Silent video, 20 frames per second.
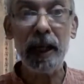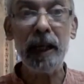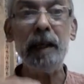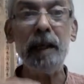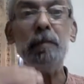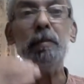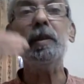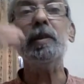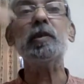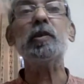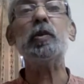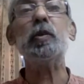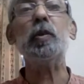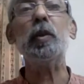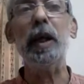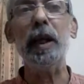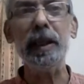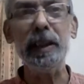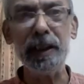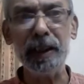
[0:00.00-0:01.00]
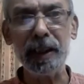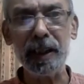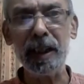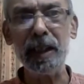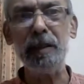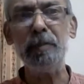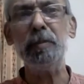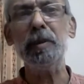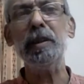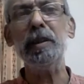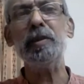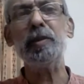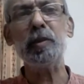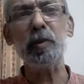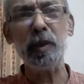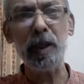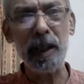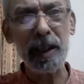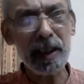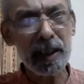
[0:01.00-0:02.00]
animals to higher animal
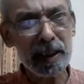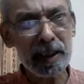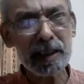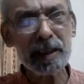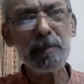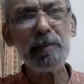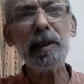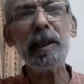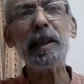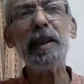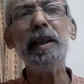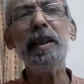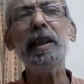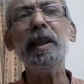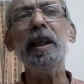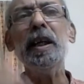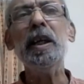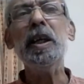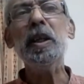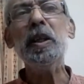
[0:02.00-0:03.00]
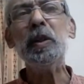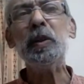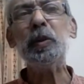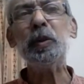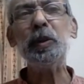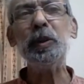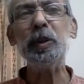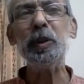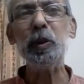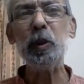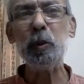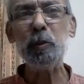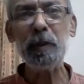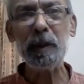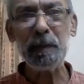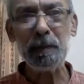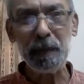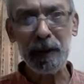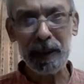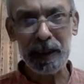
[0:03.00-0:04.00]
to and ultimately to the
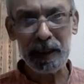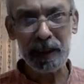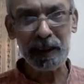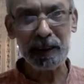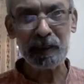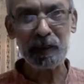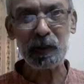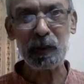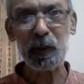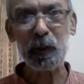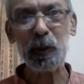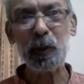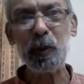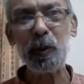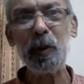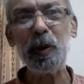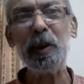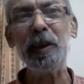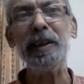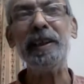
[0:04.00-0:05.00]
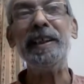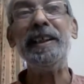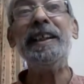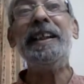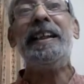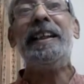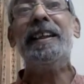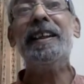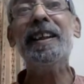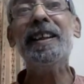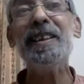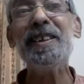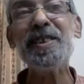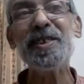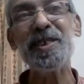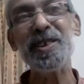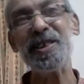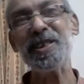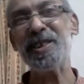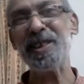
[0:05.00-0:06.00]
human being, the so-called
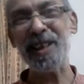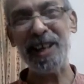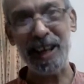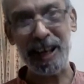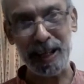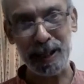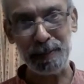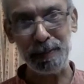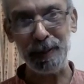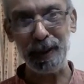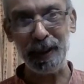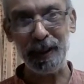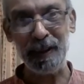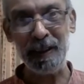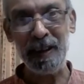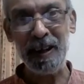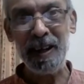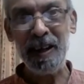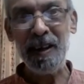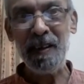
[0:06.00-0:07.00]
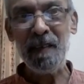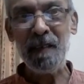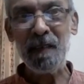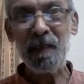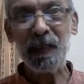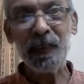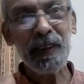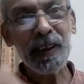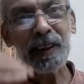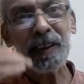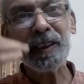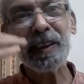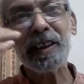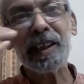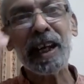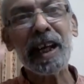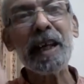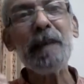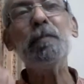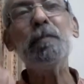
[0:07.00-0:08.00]
intelligent animal, that
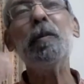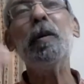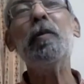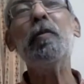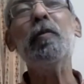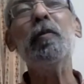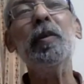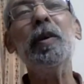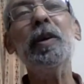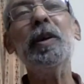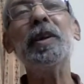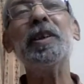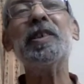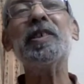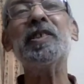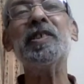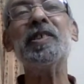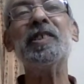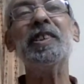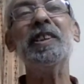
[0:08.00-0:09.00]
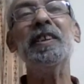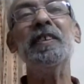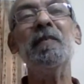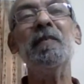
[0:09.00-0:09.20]
type of works,